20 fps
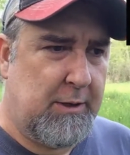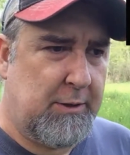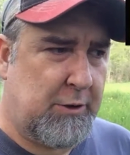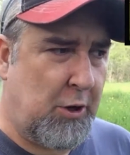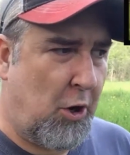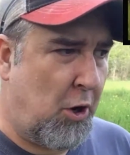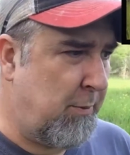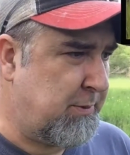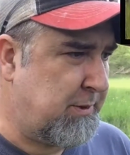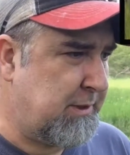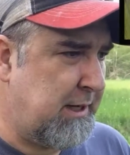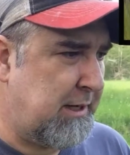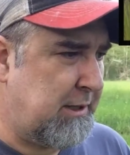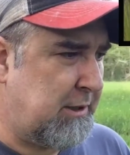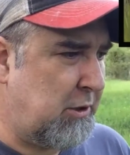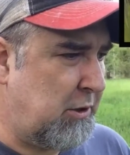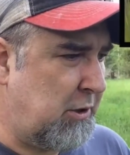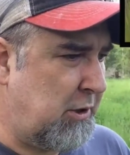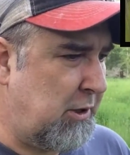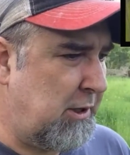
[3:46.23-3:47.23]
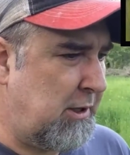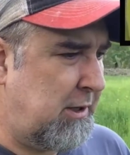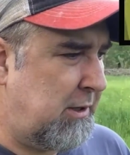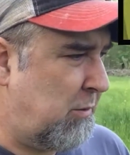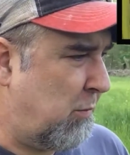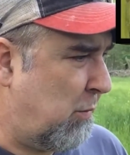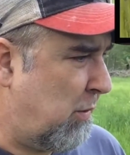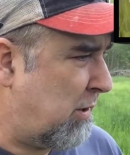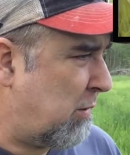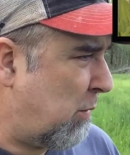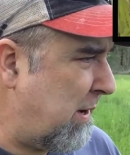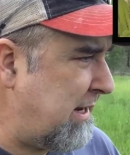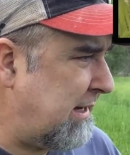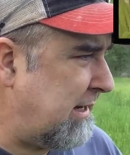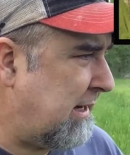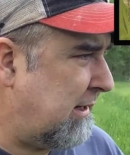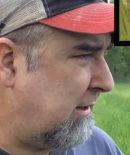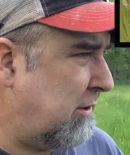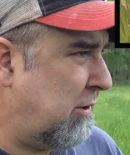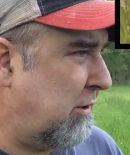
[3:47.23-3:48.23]
Turnips did good. Winter wheat
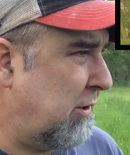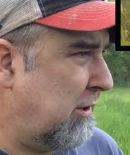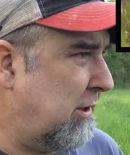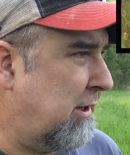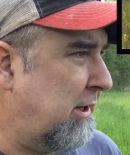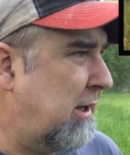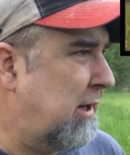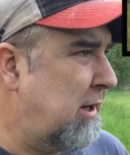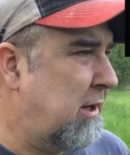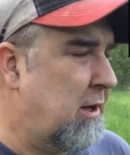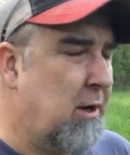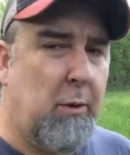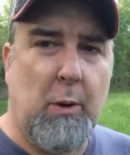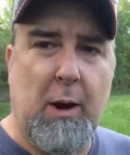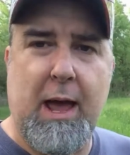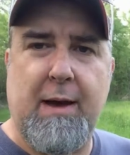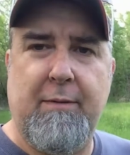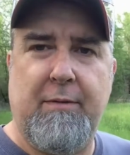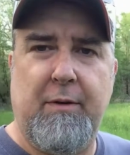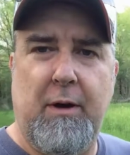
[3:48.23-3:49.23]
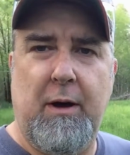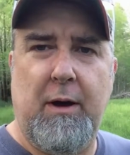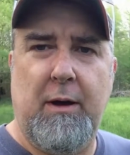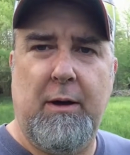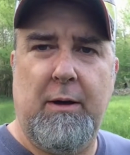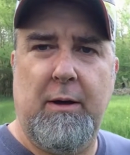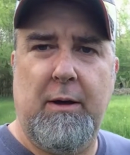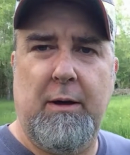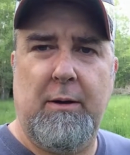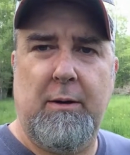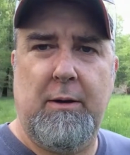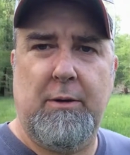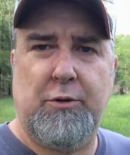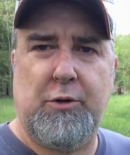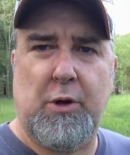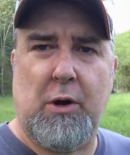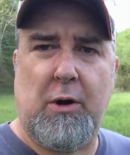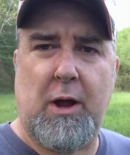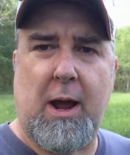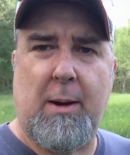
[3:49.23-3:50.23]
did good. We have a
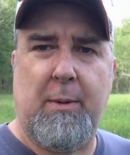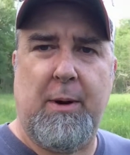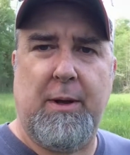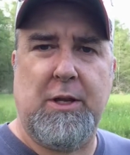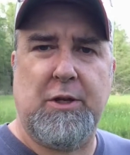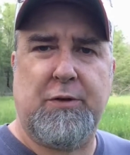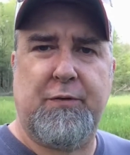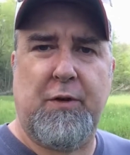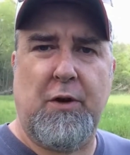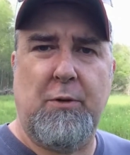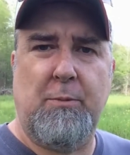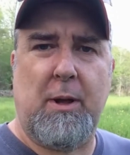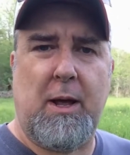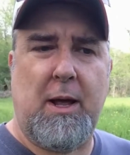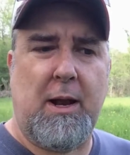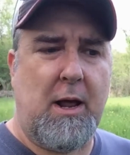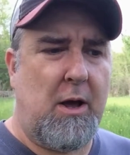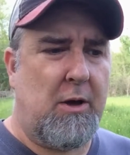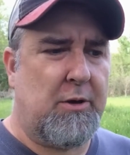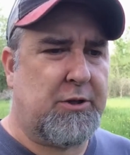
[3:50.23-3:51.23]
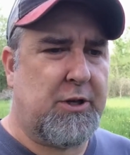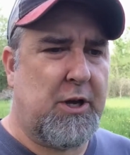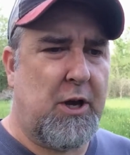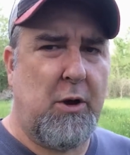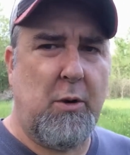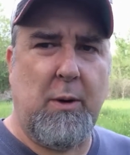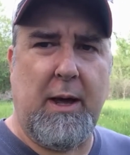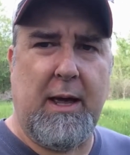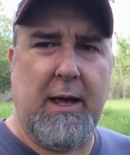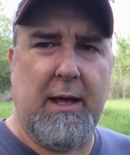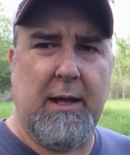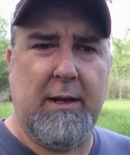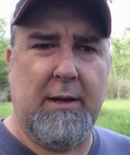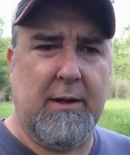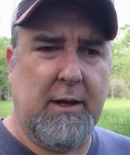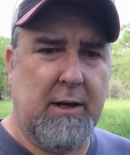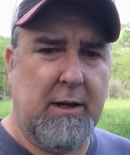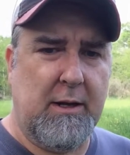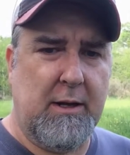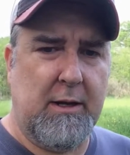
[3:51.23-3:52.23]
trail camera in this food plot also,
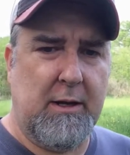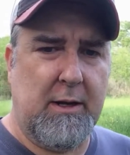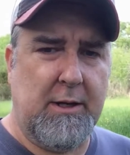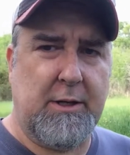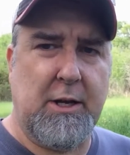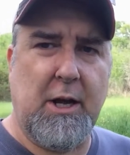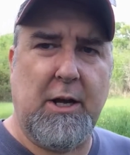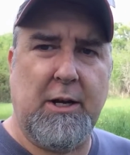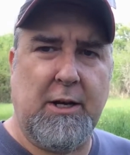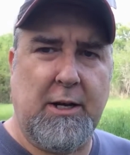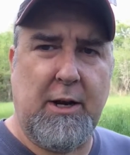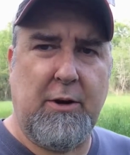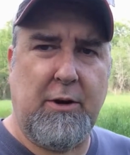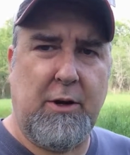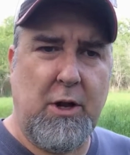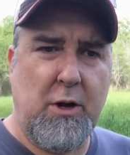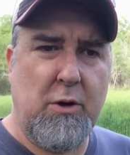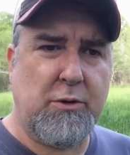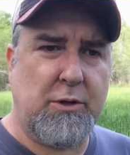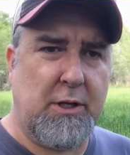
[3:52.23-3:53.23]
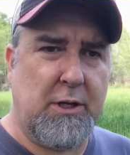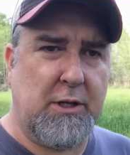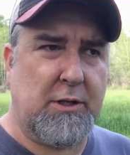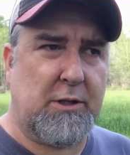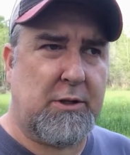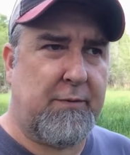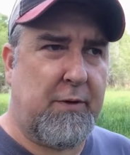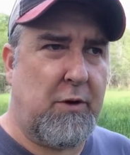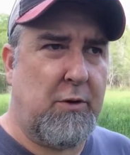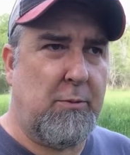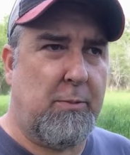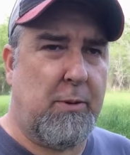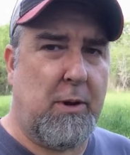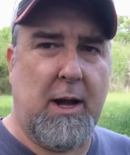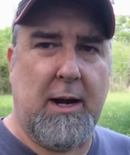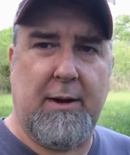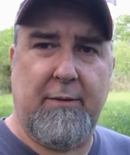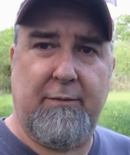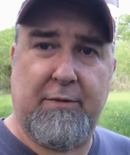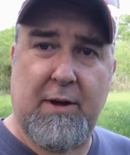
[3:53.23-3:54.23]
and a ton of deer use this food
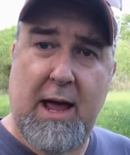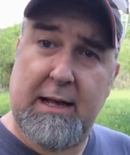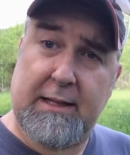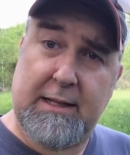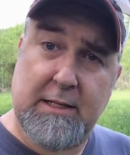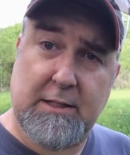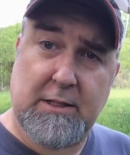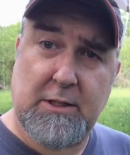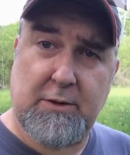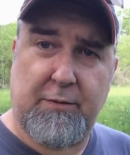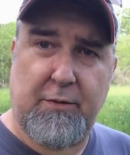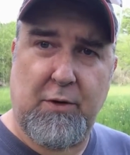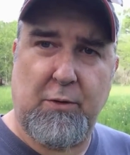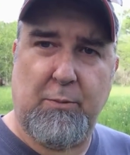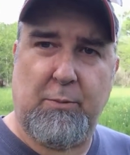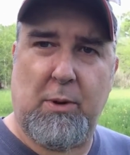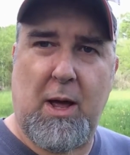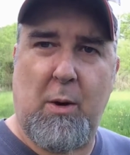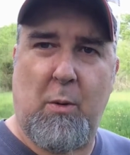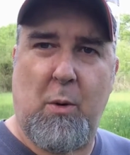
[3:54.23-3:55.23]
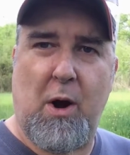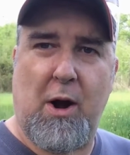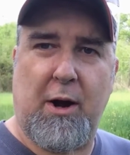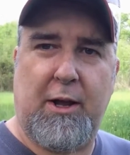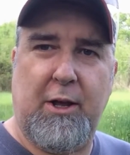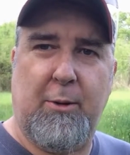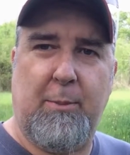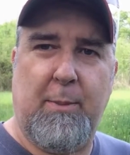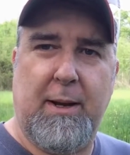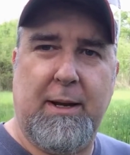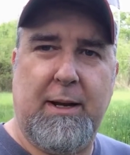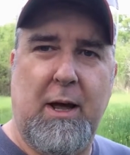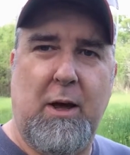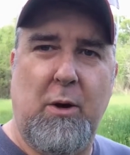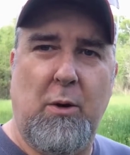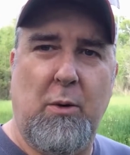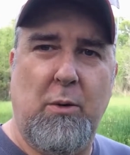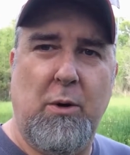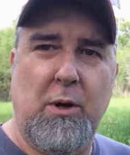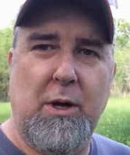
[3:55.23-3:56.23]
plot. In fact, this is the food plot where I killed my
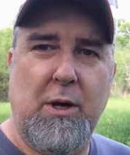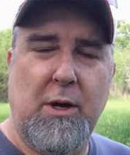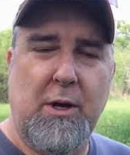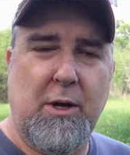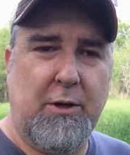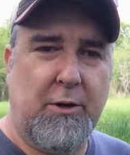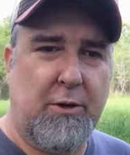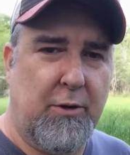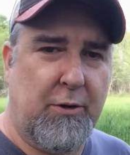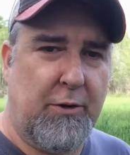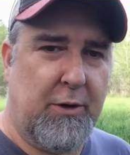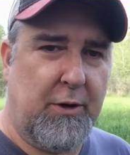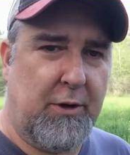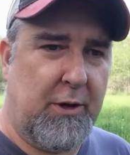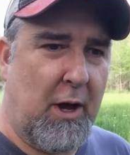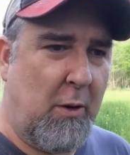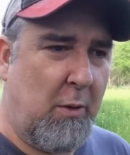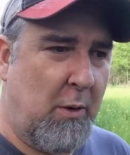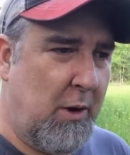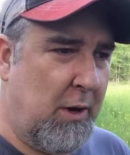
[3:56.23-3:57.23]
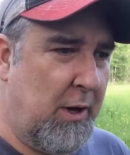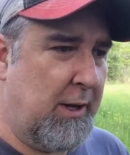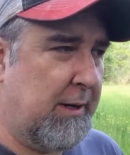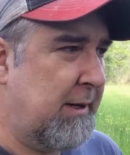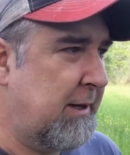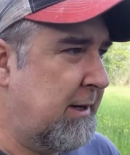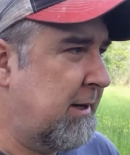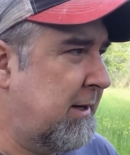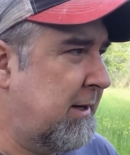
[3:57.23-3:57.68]
doe during the doe hunt.